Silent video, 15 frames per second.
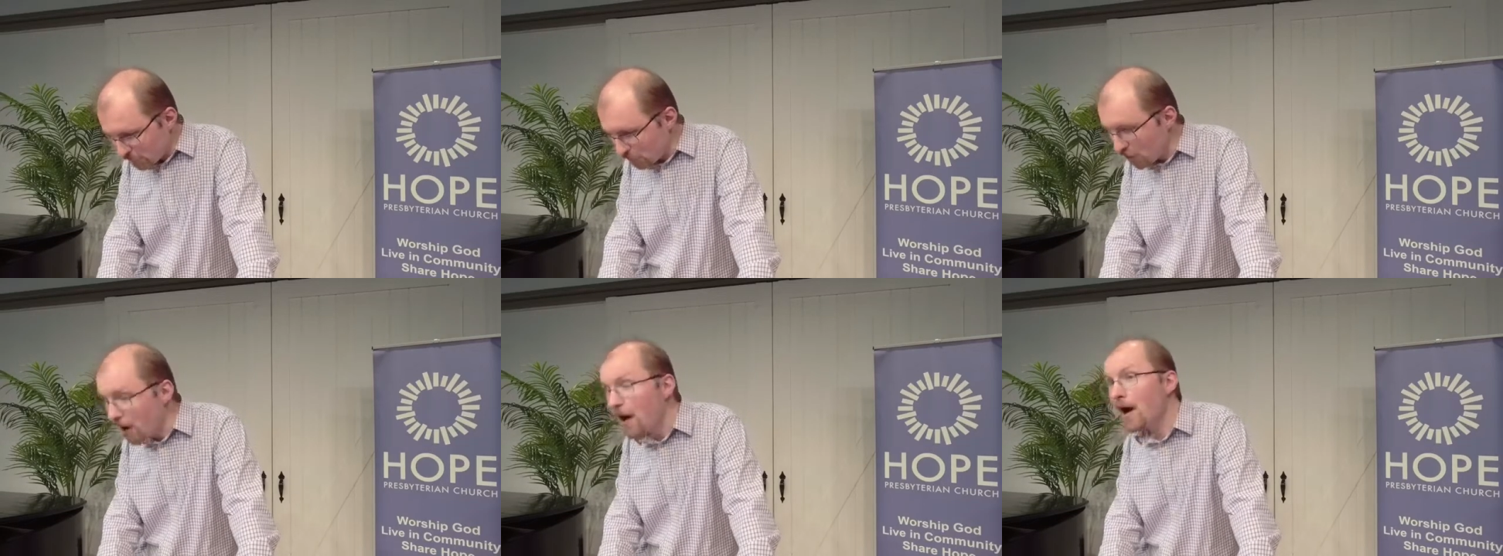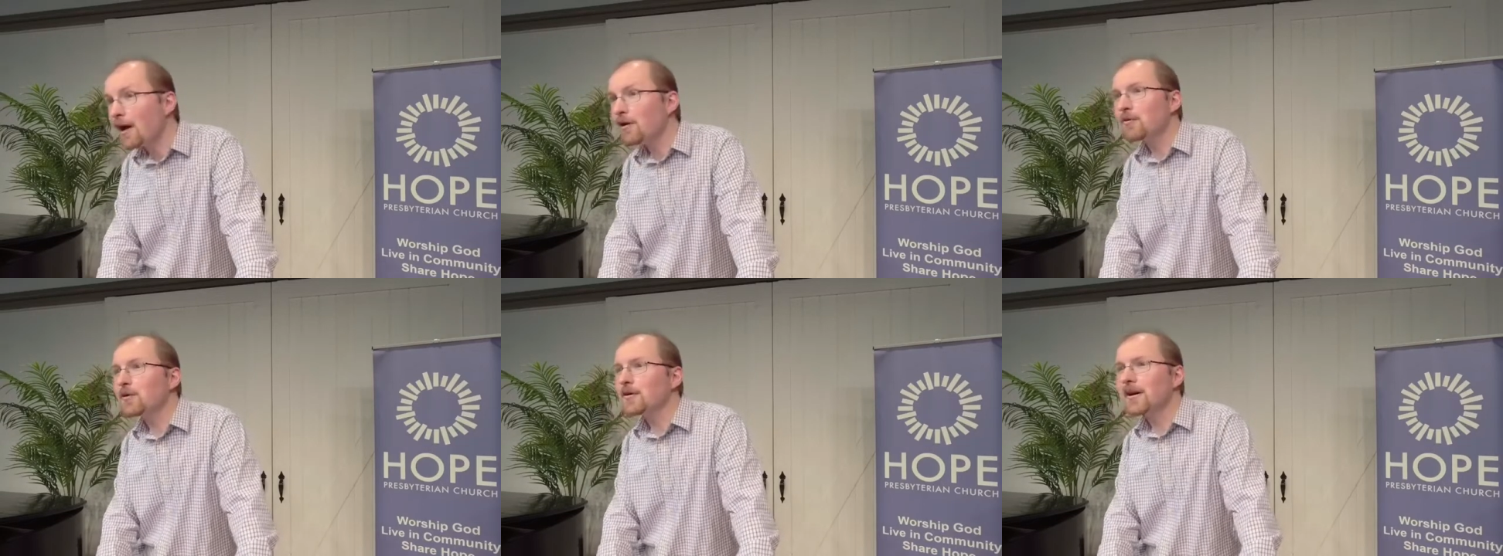
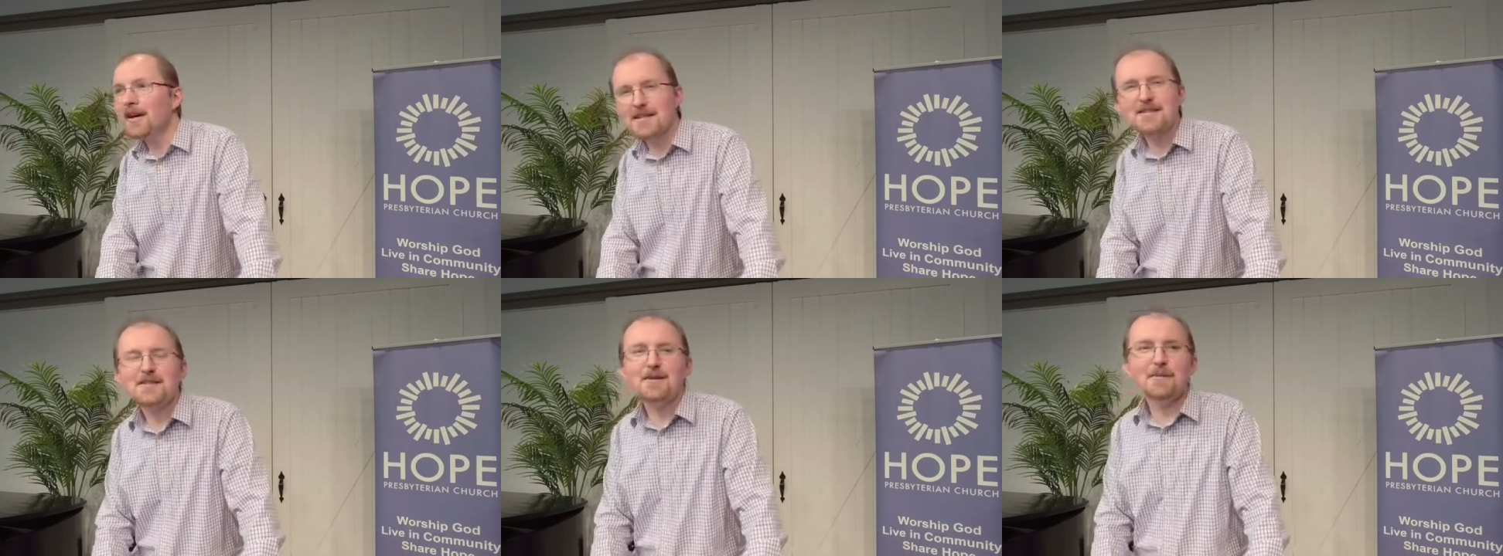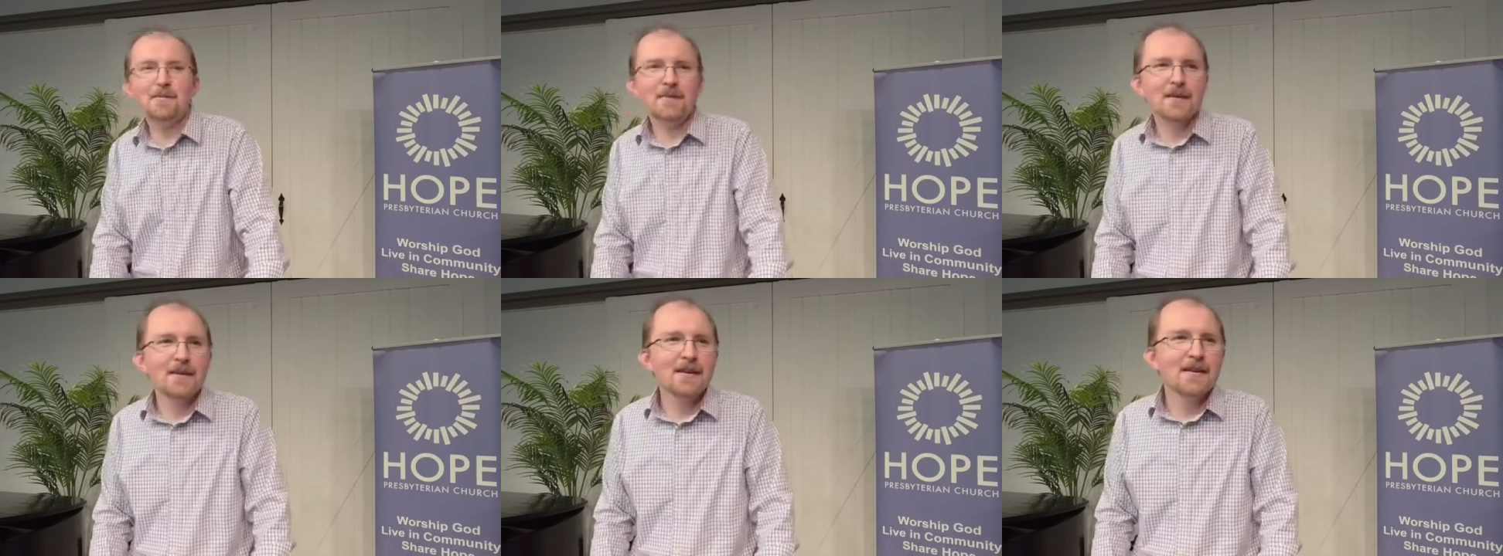law or custom.
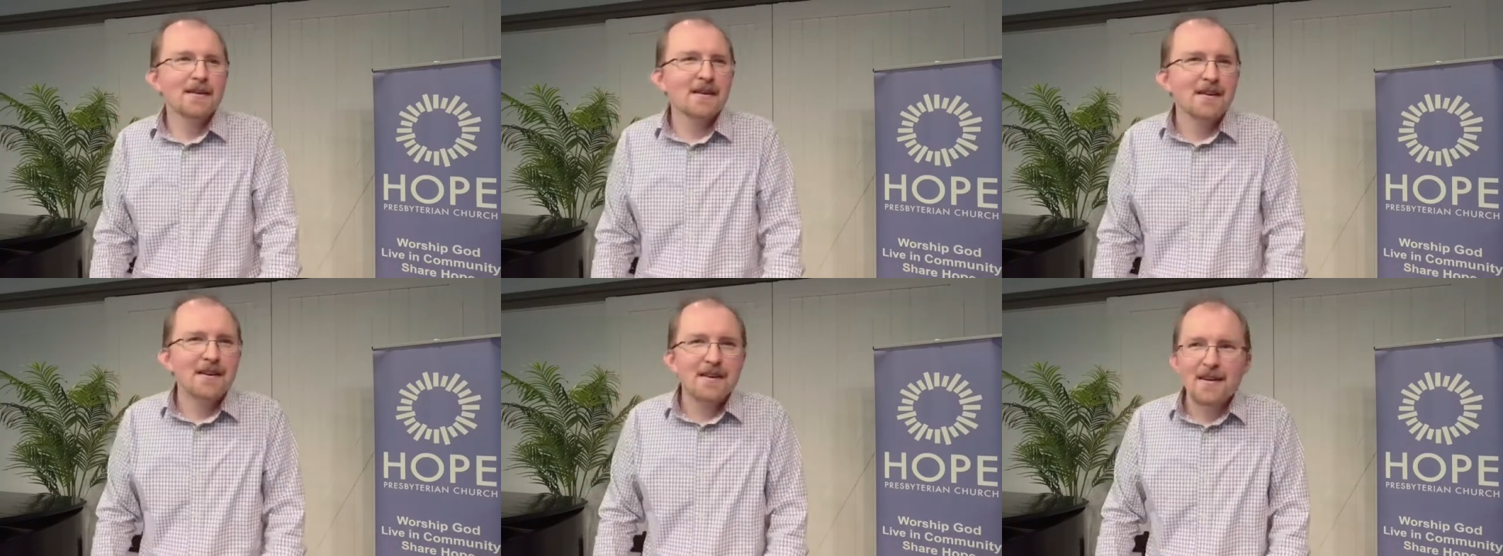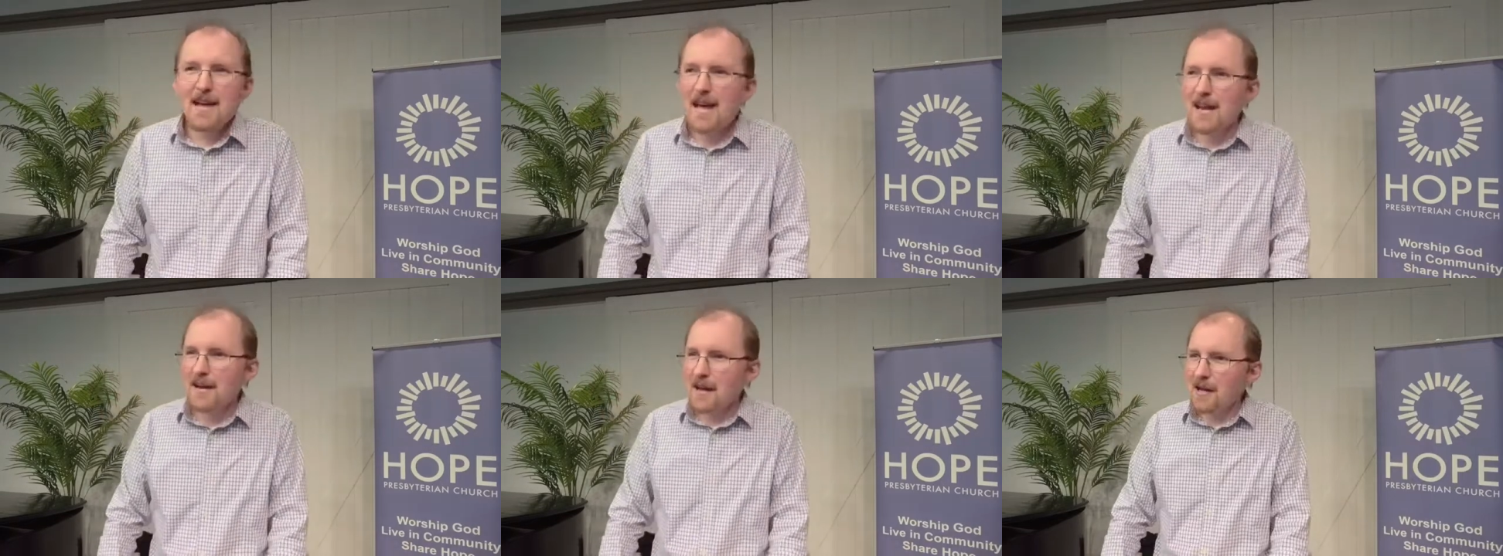And